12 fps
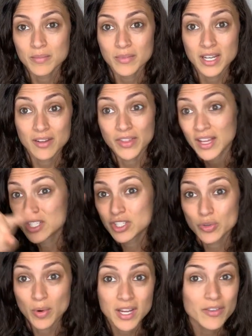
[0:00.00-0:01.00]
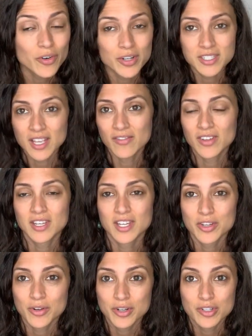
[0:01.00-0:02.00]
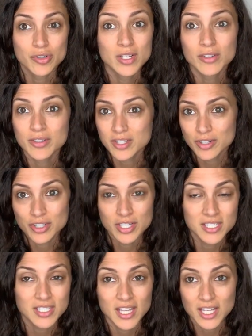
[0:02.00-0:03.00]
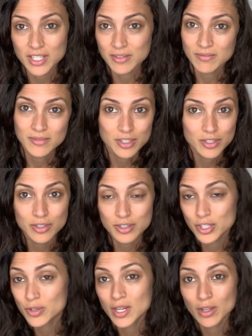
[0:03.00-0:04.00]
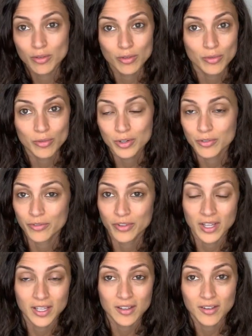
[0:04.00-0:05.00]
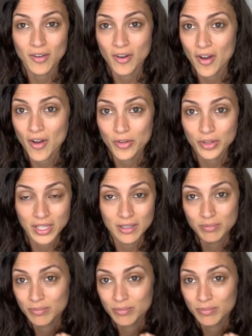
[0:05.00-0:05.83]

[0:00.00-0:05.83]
And if that's 24/7 and your adrenals are just like shooting through the roof, like